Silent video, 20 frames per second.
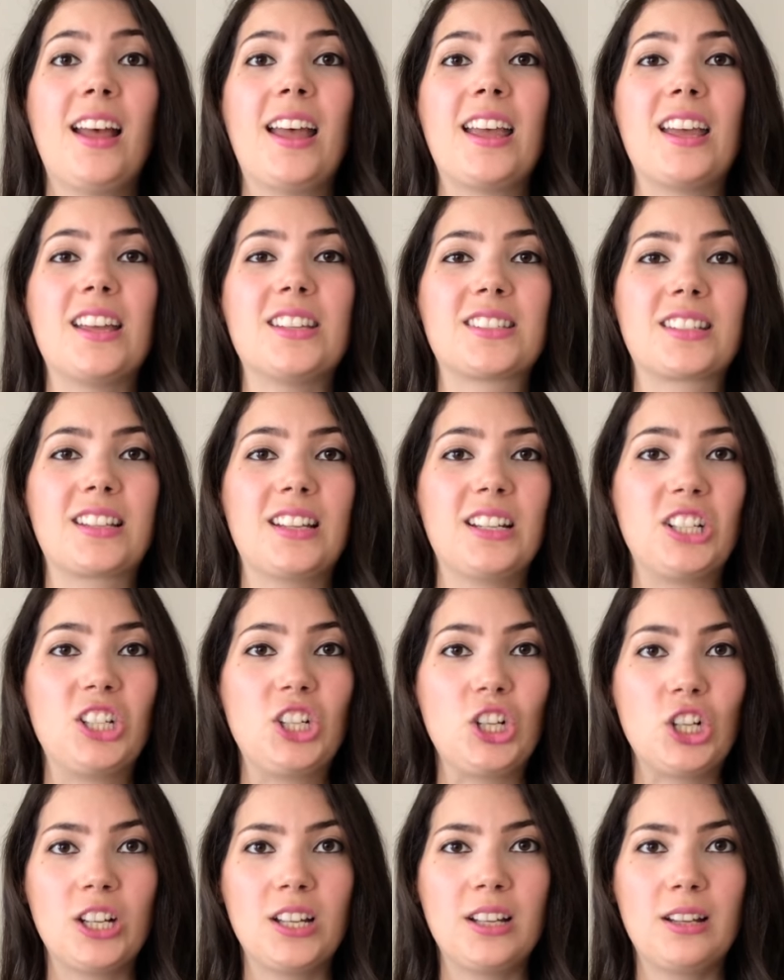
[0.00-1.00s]
It's a
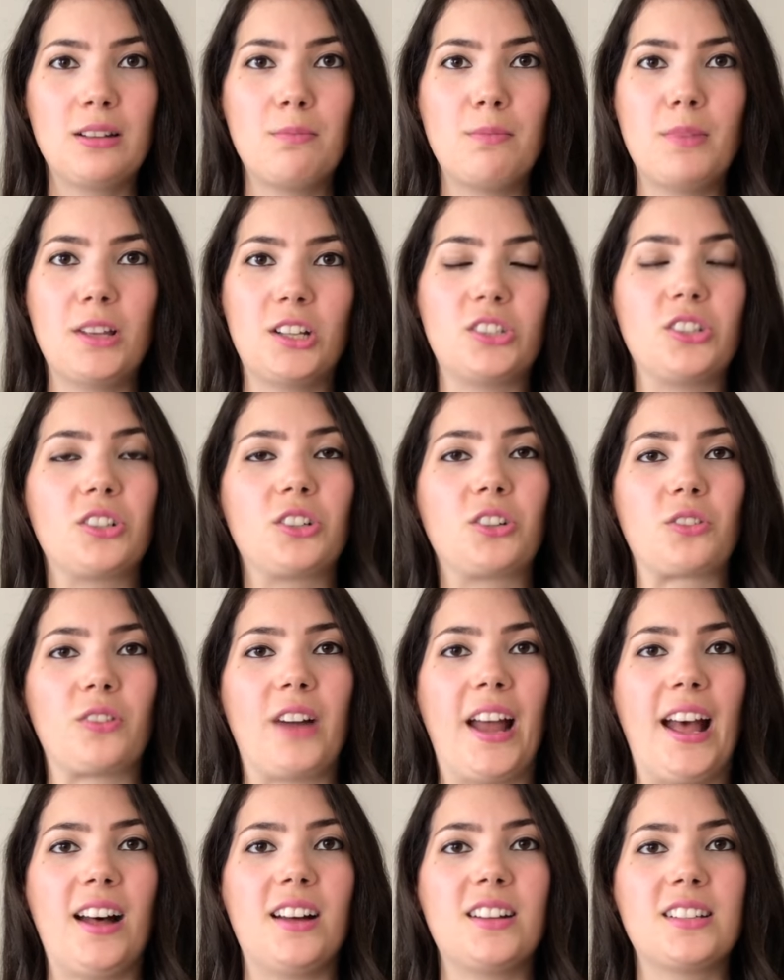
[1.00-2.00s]
good middle
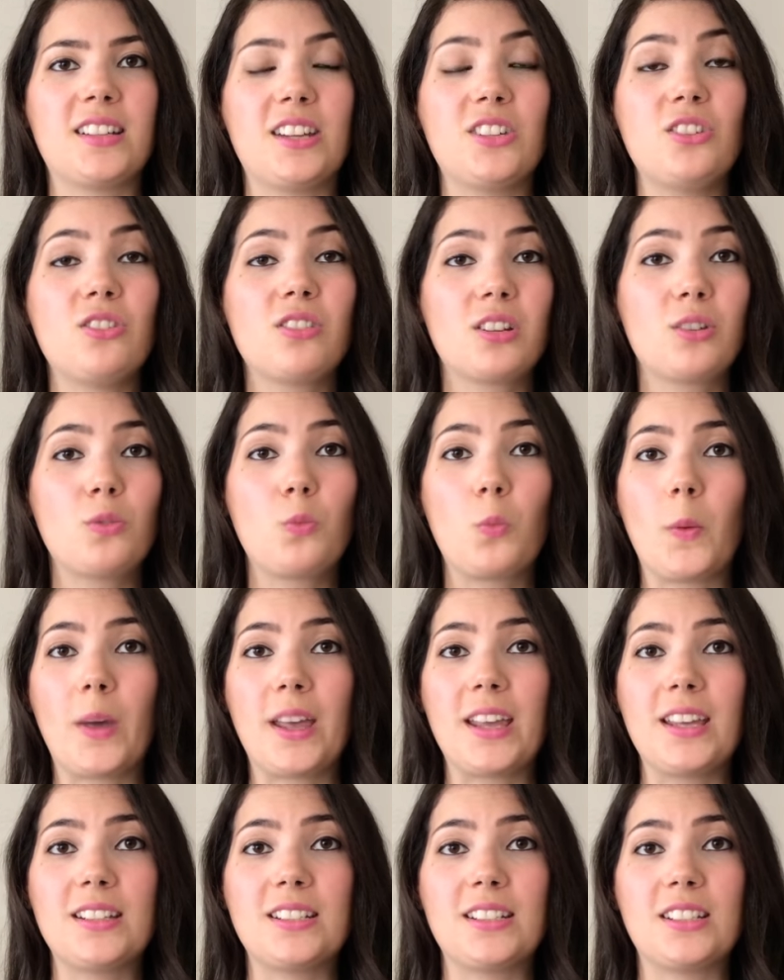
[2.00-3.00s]
ground, and you can
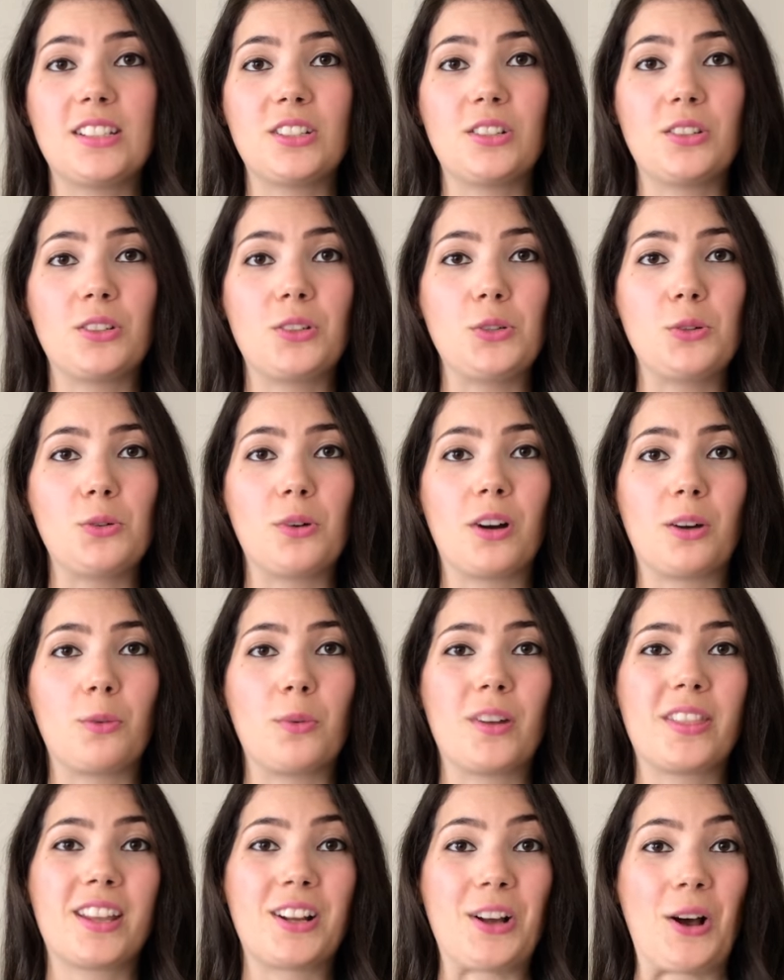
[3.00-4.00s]
wait until you are
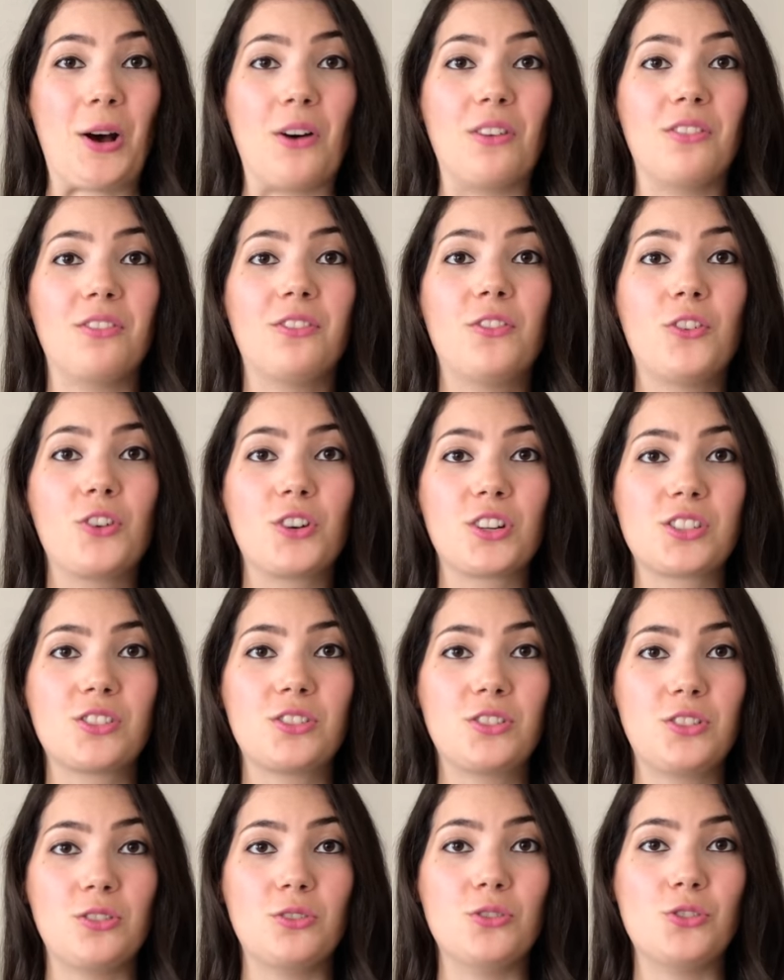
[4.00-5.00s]
what they call
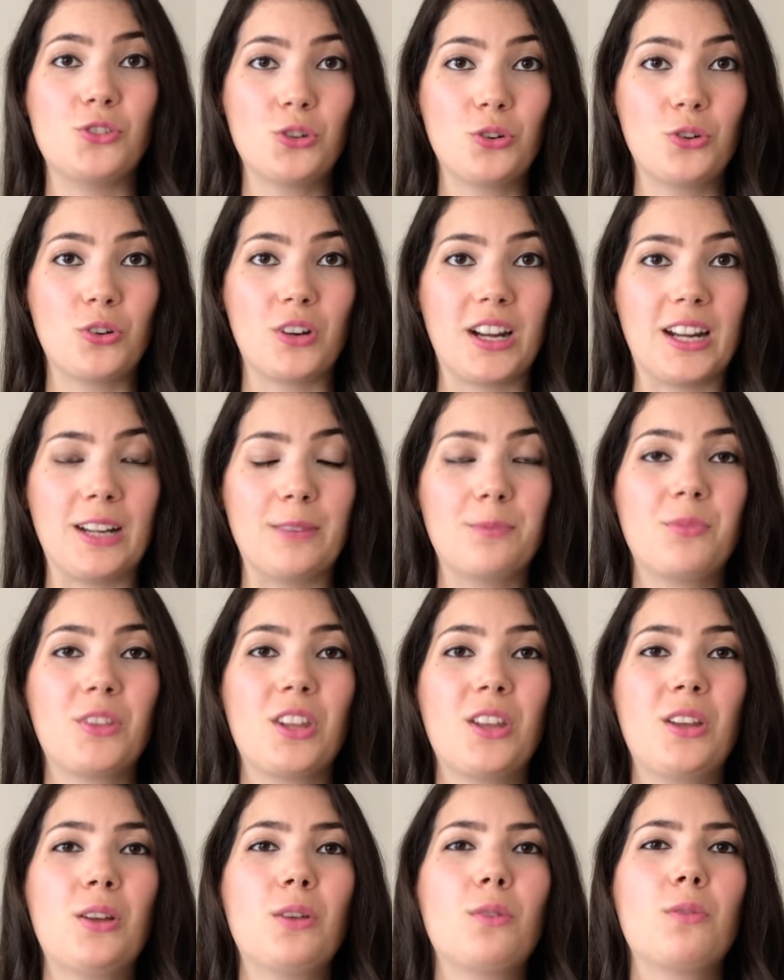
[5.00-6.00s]
forced to join,
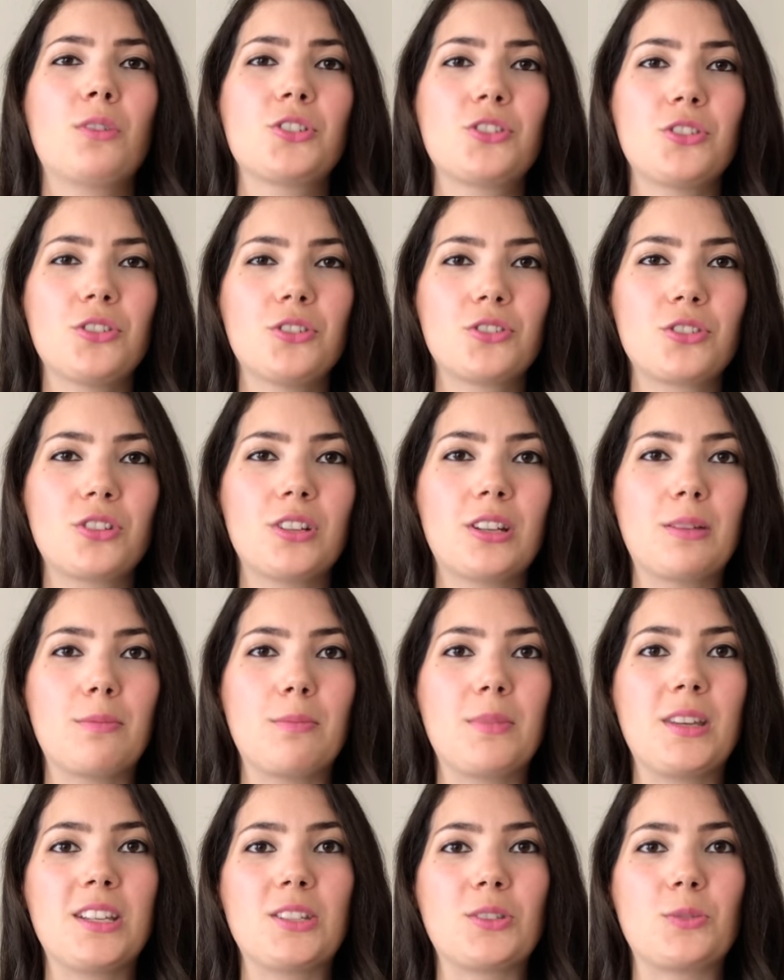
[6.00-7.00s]
which usually
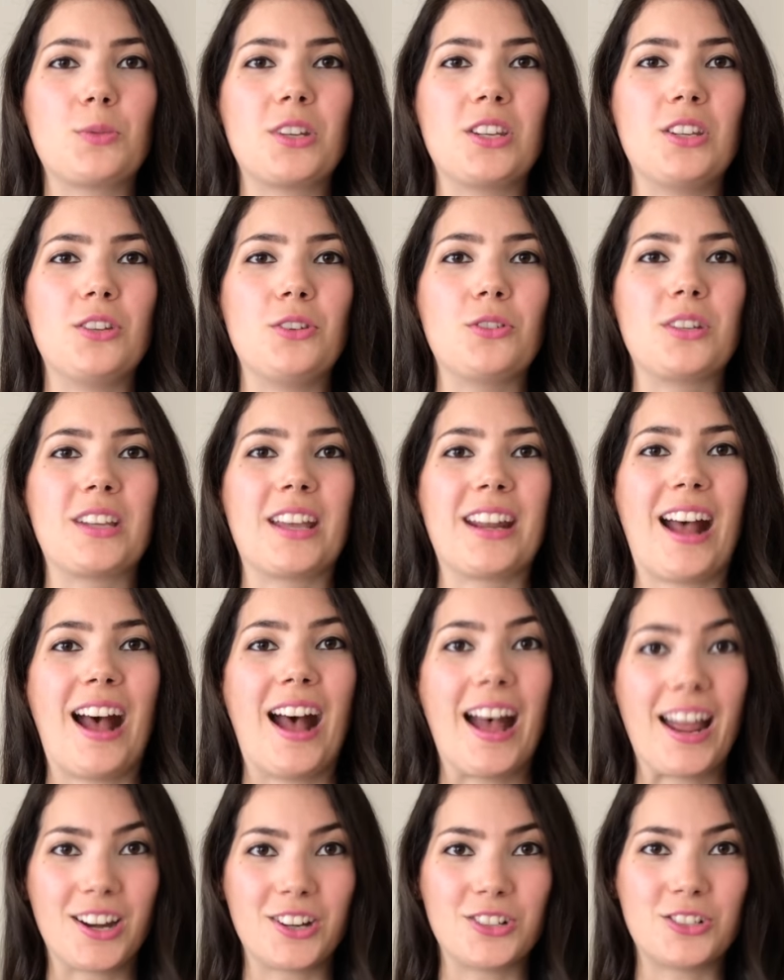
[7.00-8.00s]
means when you get
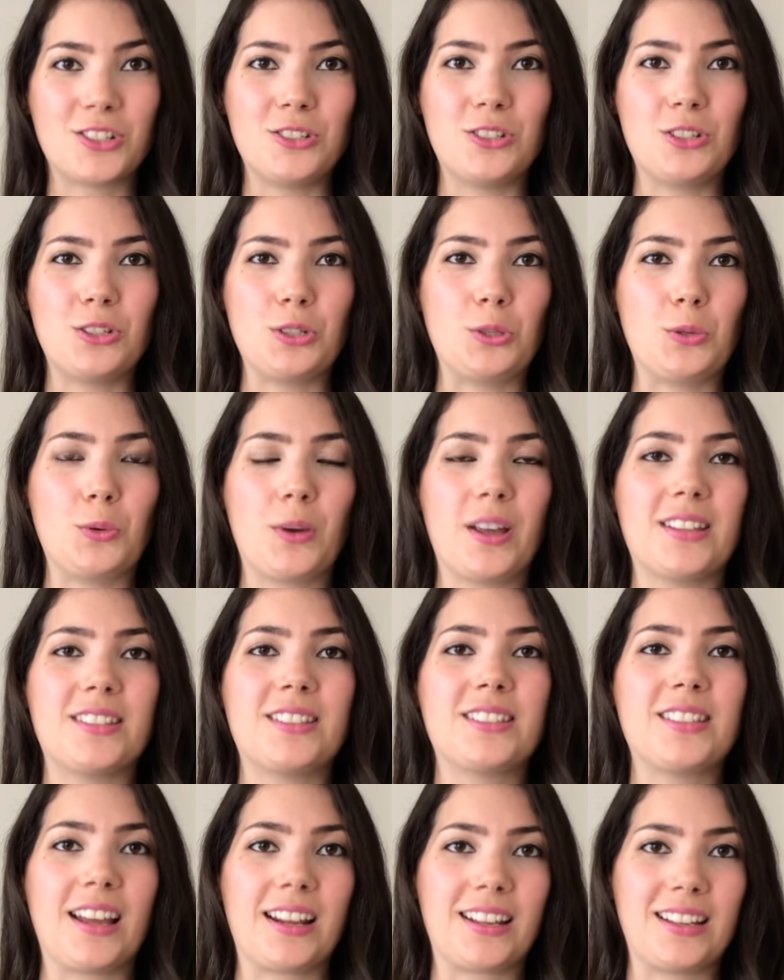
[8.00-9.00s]
hired to do a
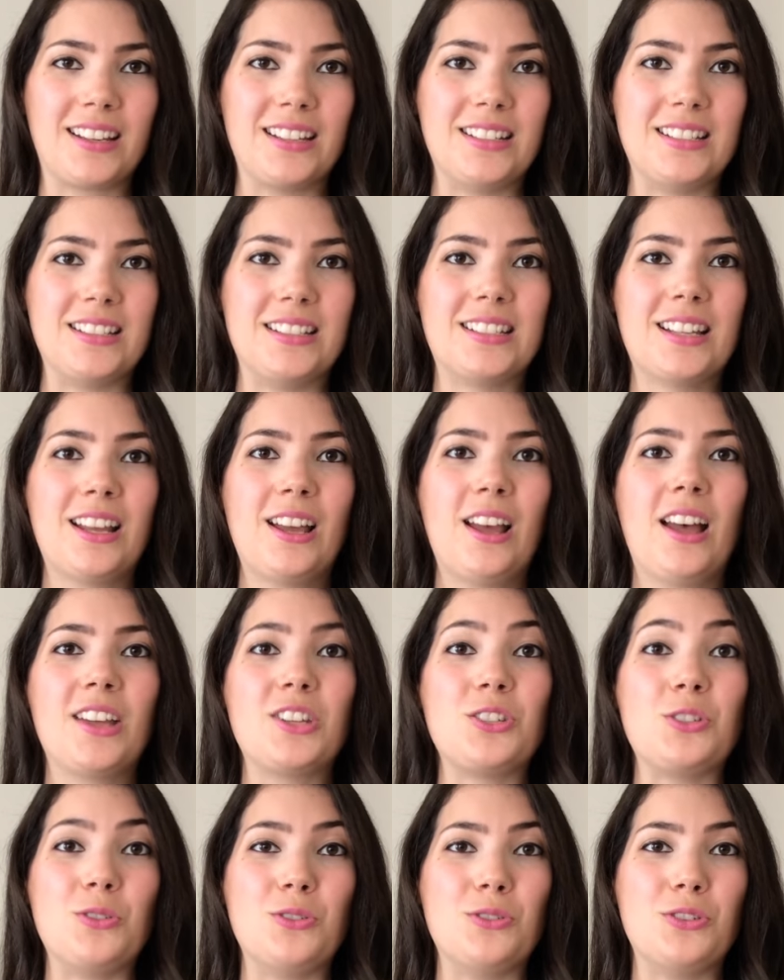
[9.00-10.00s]
second
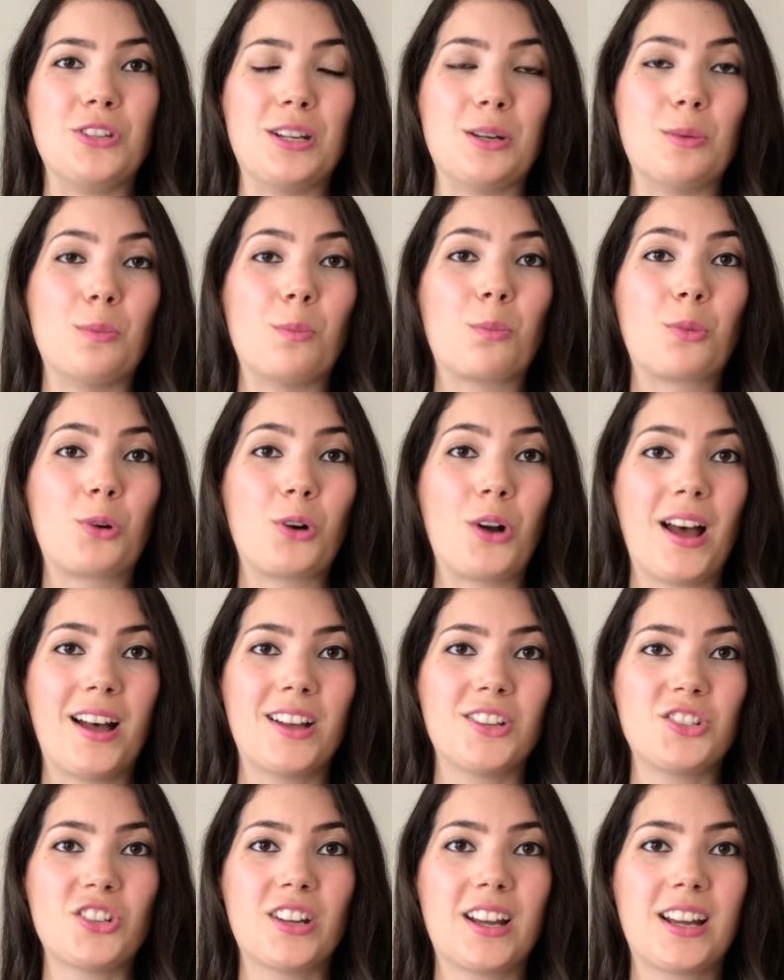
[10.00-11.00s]
union
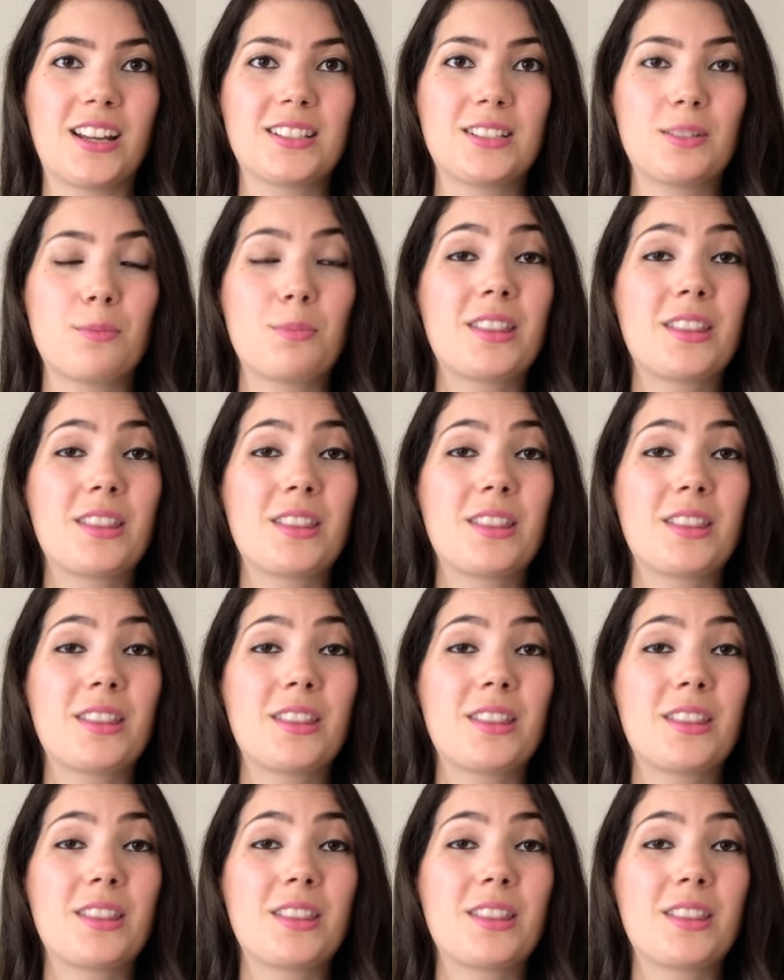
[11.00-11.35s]
project.